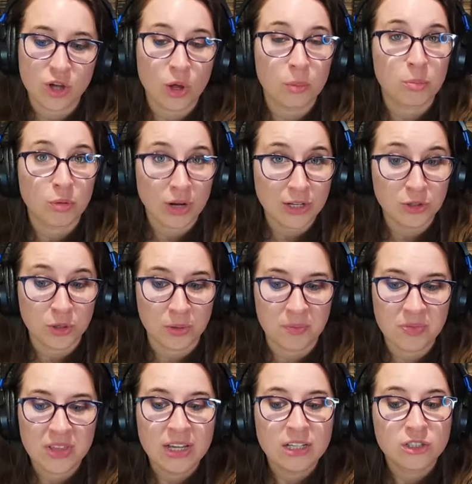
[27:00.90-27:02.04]
called Prickle.
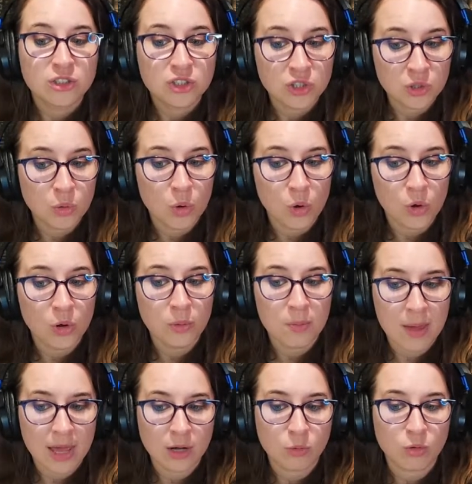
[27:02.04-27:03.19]
2 old
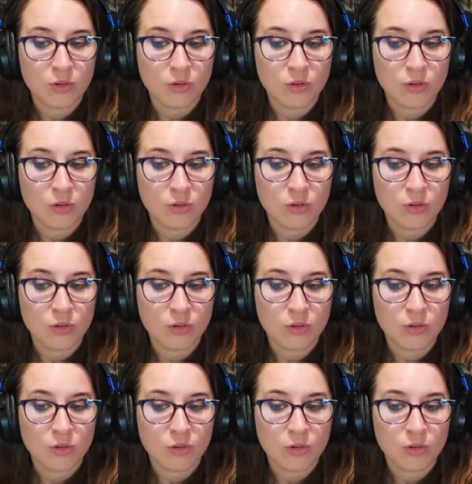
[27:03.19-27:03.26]
men